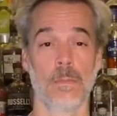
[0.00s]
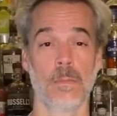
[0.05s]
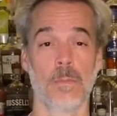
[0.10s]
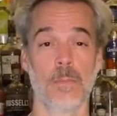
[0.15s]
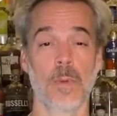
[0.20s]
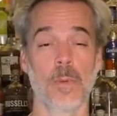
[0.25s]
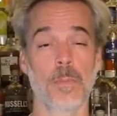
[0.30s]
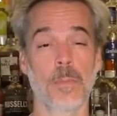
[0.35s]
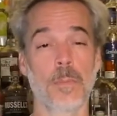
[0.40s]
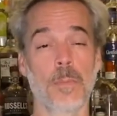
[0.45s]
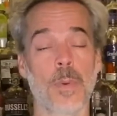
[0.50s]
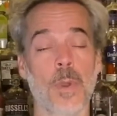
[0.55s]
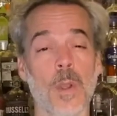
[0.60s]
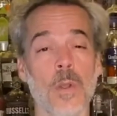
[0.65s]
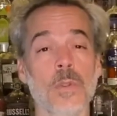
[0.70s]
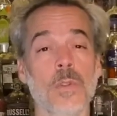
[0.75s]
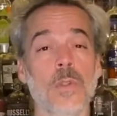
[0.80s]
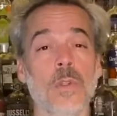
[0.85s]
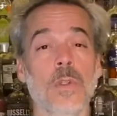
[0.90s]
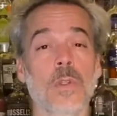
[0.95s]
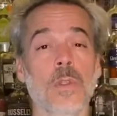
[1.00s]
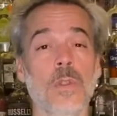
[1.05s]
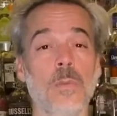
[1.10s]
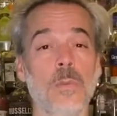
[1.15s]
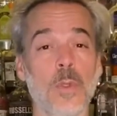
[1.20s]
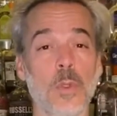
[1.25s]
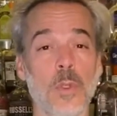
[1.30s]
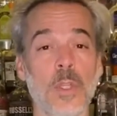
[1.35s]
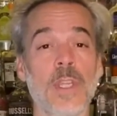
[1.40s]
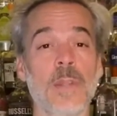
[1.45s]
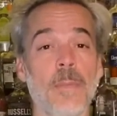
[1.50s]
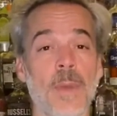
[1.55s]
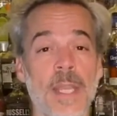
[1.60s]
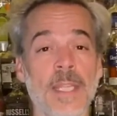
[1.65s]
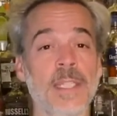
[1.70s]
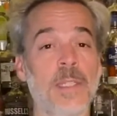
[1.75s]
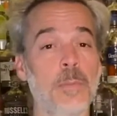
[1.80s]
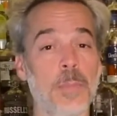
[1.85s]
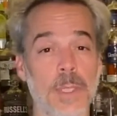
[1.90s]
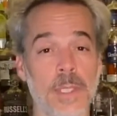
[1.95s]
But bars are community
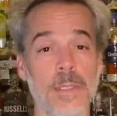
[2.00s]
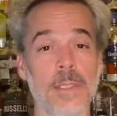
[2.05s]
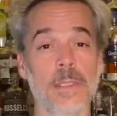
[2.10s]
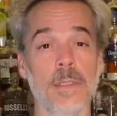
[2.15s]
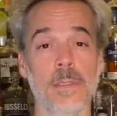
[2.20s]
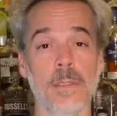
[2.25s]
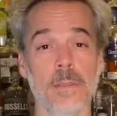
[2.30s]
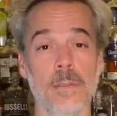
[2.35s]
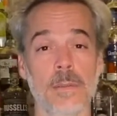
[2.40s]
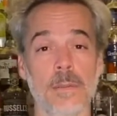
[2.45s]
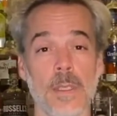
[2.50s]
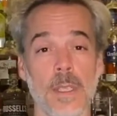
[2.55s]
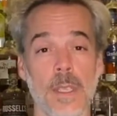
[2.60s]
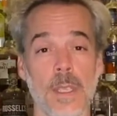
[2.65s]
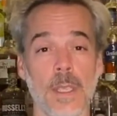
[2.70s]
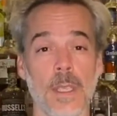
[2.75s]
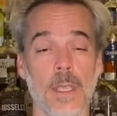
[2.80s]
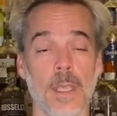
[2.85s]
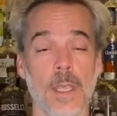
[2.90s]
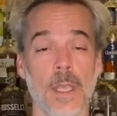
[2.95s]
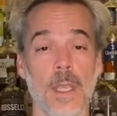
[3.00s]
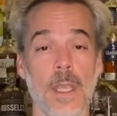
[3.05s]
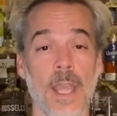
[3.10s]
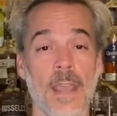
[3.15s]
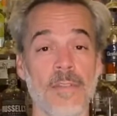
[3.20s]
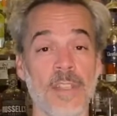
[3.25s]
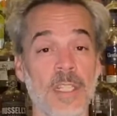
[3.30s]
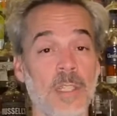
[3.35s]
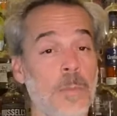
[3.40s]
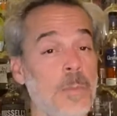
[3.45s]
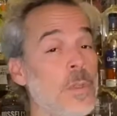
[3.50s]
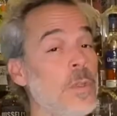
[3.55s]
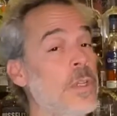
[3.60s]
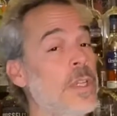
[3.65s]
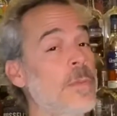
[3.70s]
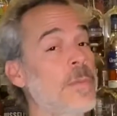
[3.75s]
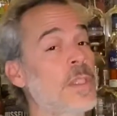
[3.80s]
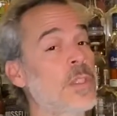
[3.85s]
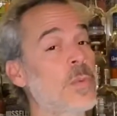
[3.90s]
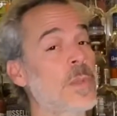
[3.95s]
minded places, and having community
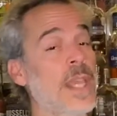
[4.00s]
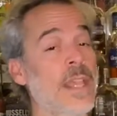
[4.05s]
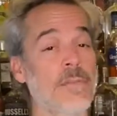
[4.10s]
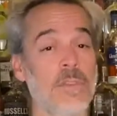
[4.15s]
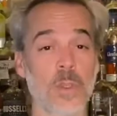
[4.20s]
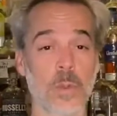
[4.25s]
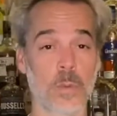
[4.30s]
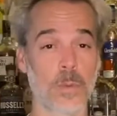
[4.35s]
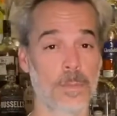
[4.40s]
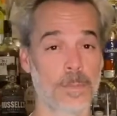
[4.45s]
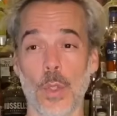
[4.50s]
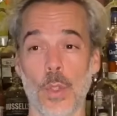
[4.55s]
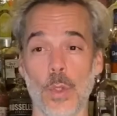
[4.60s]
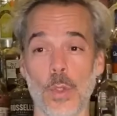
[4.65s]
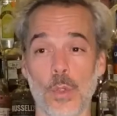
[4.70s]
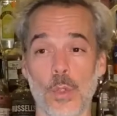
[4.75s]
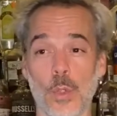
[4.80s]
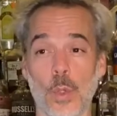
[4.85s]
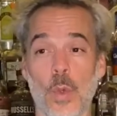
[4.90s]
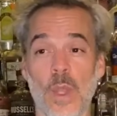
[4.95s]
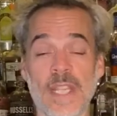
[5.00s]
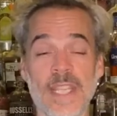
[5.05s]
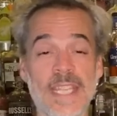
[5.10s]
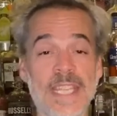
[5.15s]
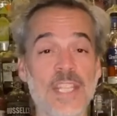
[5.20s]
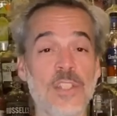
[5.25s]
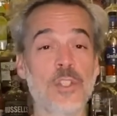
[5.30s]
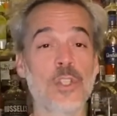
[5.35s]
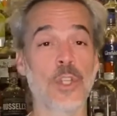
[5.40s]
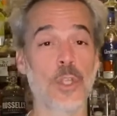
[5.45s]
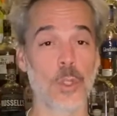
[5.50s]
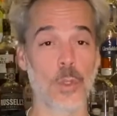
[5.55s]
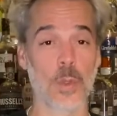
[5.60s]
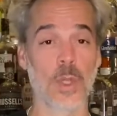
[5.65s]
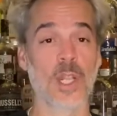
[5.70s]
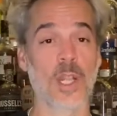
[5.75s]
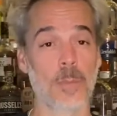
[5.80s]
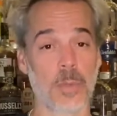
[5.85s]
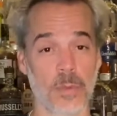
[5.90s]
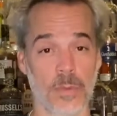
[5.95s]
means we have you. So I need you to do a
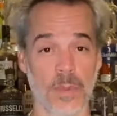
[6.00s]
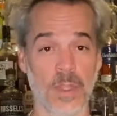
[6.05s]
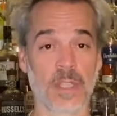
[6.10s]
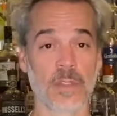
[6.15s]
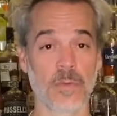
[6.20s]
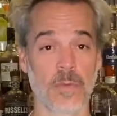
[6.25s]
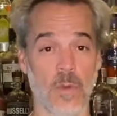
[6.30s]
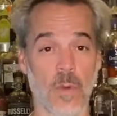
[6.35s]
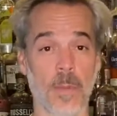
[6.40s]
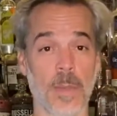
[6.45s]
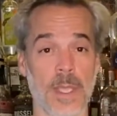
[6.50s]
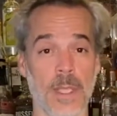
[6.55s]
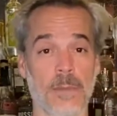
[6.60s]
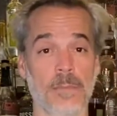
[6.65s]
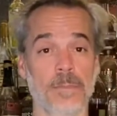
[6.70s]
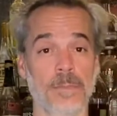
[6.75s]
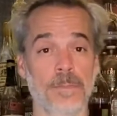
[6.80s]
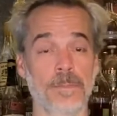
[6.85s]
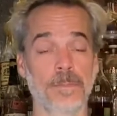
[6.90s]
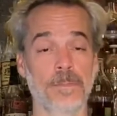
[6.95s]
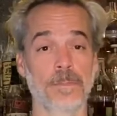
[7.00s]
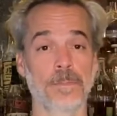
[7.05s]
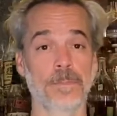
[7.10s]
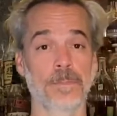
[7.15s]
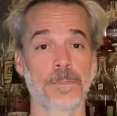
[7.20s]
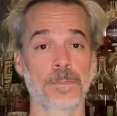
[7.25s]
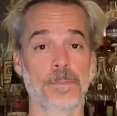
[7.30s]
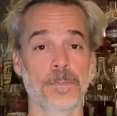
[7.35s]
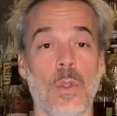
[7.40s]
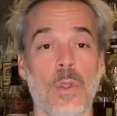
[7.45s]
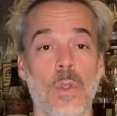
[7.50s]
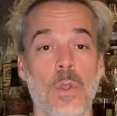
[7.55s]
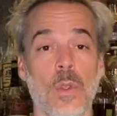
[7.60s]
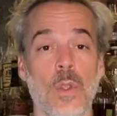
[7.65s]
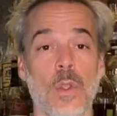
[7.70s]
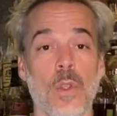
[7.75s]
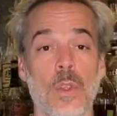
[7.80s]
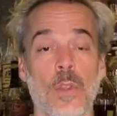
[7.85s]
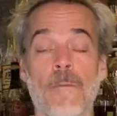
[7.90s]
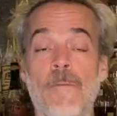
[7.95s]
couple things for me.
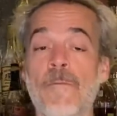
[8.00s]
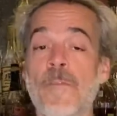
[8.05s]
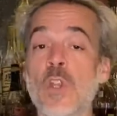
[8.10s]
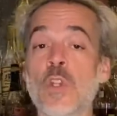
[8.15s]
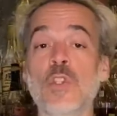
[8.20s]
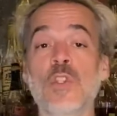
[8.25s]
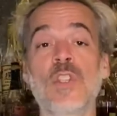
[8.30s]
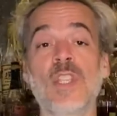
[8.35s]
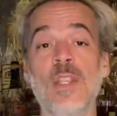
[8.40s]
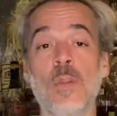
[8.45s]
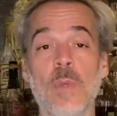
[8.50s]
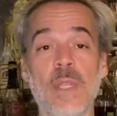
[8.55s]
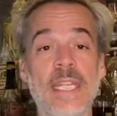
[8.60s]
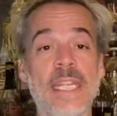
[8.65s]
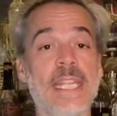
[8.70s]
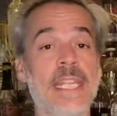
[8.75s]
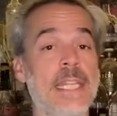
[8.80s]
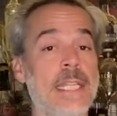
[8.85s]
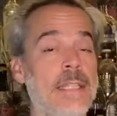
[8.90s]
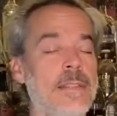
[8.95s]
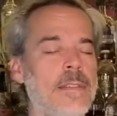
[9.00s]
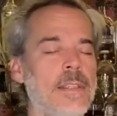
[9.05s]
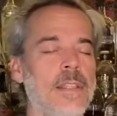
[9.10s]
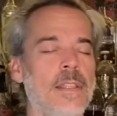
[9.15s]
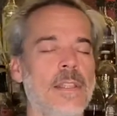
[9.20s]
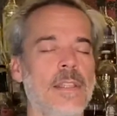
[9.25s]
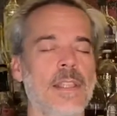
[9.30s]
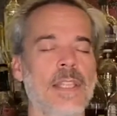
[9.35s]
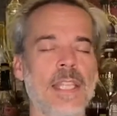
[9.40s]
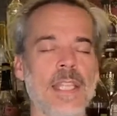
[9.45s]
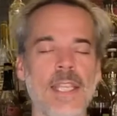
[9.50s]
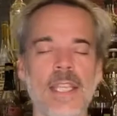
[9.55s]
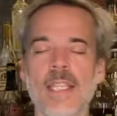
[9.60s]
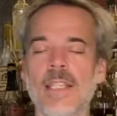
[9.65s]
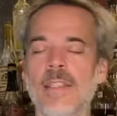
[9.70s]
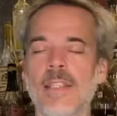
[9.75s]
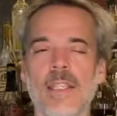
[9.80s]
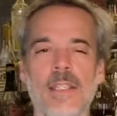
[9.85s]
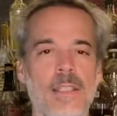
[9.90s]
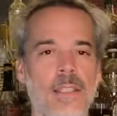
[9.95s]
The first thing we need is the
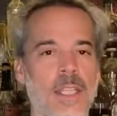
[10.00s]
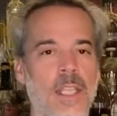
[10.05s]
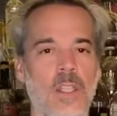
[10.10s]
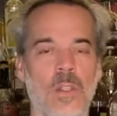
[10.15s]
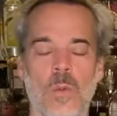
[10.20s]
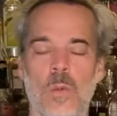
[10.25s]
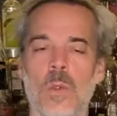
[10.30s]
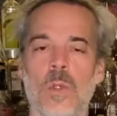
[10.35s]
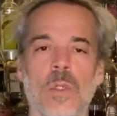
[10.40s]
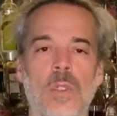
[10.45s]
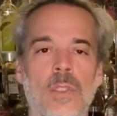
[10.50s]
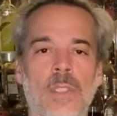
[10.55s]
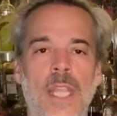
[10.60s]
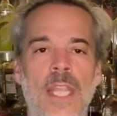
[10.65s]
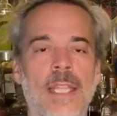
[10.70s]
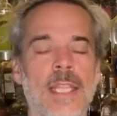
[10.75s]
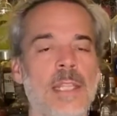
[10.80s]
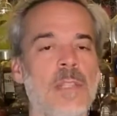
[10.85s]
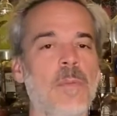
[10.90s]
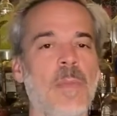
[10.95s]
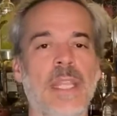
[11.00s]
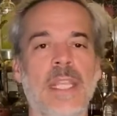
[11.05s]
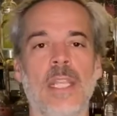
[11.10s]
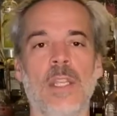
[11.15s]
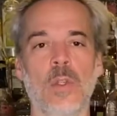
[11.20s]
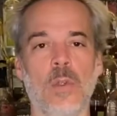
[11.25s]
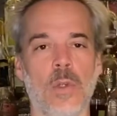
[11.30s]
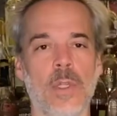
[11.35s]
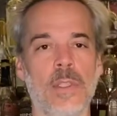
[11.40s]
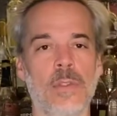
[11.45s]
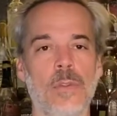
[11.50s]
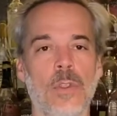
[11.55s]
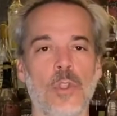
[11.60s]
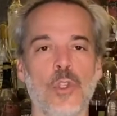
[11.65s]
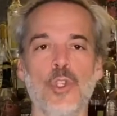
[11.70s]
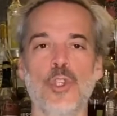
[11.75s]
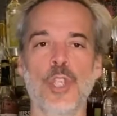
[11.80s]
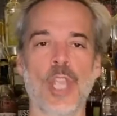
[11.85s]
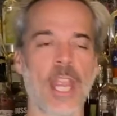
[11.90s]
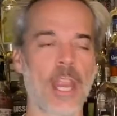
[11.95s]
easiest thing in the world, and that's making noise.
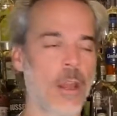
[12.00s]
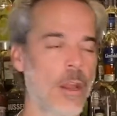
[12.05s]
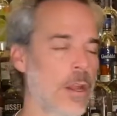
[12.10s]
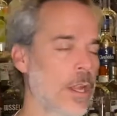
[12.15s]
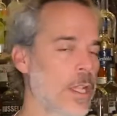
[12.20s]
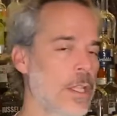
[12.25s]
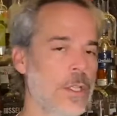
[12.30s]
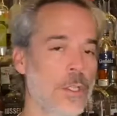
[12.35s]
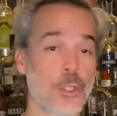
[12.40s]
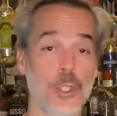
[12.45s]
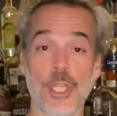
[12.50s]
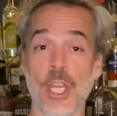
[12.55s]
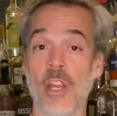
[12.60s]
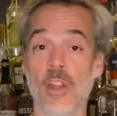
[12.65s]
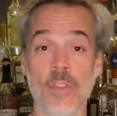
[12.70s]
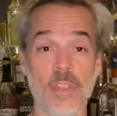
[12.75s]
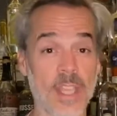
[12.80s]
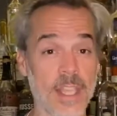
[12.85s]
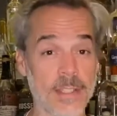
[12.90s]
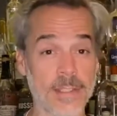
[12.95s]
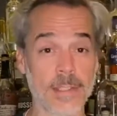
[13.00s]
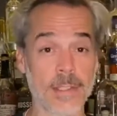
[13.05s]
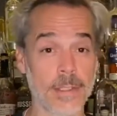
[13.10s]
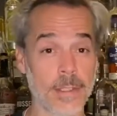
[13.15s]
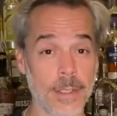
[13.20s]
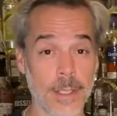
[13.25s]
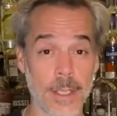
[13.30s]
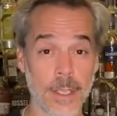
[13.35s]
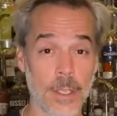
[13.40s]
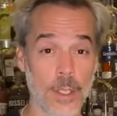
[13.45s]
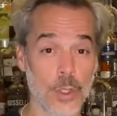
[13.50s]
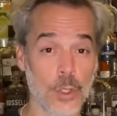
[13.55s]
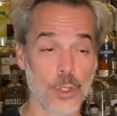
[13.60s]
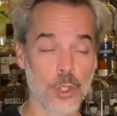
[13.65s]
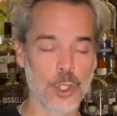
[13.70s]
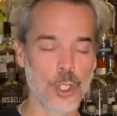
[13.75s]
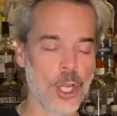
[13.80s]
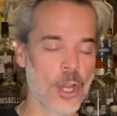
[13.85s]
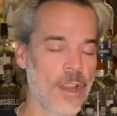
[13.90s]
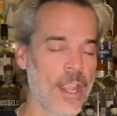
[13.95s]
Share. Share this.
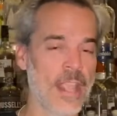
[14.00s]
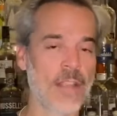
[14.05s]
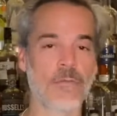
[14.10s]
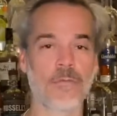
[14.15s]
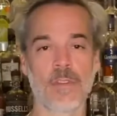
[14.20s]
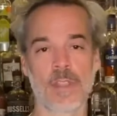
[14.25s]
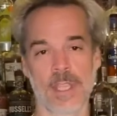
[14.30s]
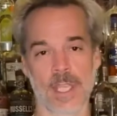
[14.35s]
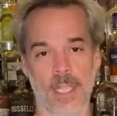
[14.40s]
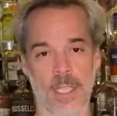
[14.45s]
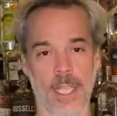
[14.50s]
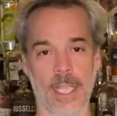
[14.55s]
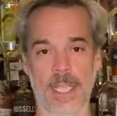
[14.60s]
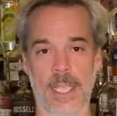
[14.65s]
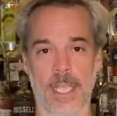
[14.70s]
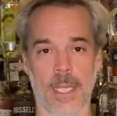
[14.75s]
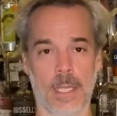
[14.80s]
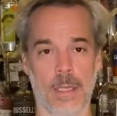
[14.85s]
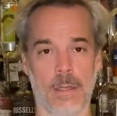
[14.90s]
Share everything like it.